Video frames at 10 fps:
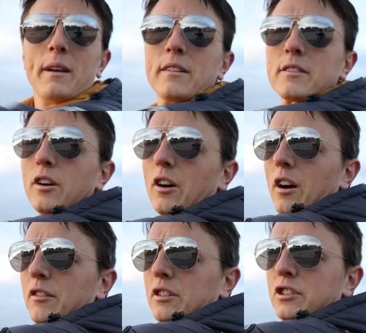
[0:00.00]
It's got
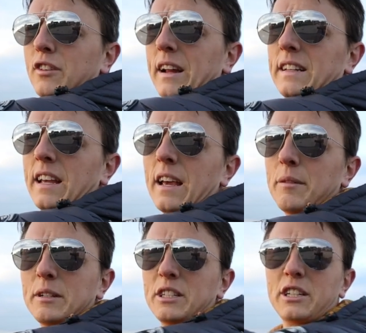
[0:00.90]
a restraint
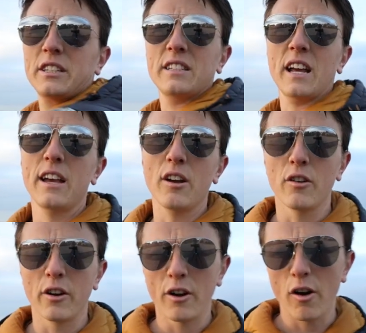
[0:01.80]
here, which you can take
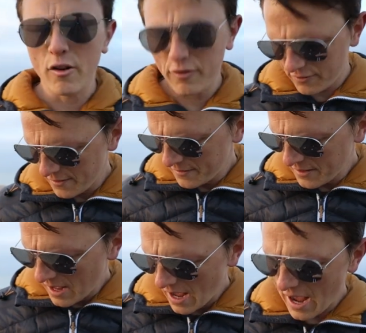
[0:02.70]
on and
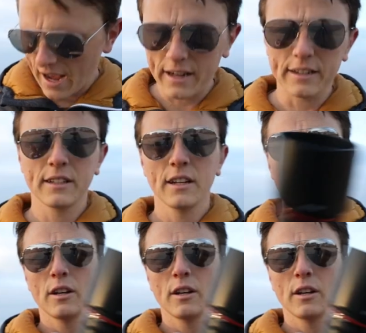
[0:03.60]
off, and